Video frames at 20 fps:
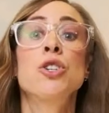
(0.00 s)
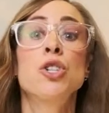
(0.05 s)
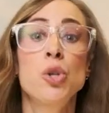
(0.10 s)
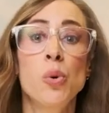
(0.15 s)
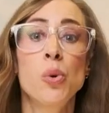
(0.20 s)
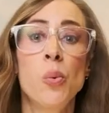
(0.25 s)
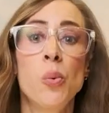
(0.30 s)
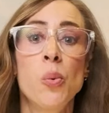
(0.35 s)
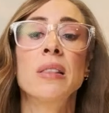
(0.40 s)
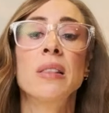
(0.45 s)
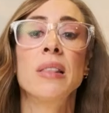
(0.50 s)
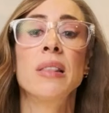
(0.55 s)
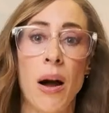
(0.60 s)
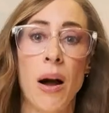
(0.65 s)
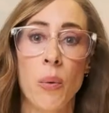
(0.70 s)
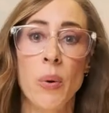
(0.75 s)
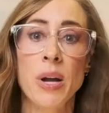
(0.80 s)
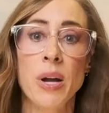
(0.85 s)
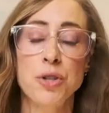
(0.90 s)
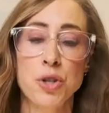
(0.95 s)
to
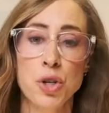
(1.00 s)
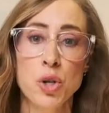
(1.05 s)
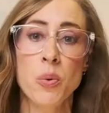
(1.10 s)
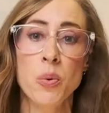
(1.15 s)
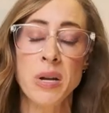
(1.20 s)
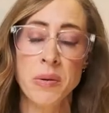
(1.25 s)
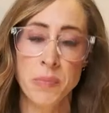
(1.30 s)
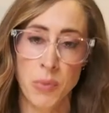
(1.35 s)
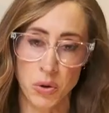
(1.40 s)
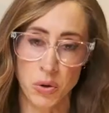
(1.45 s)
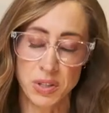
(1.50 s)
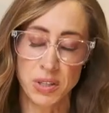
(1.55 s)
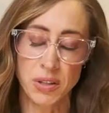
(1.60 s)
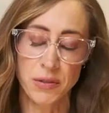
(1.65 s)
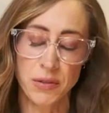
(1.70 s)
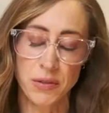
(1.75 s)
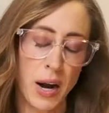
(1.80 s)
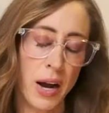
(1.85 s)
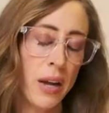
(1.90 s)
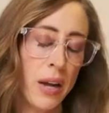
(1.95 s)
allow it to
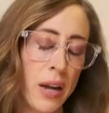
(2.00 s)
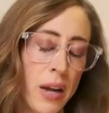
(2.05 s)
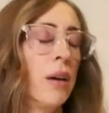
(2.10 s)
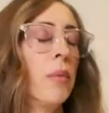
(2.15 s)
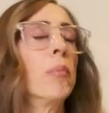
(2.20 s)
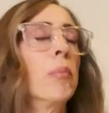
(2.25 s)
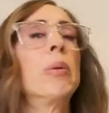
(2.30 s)
emulsify.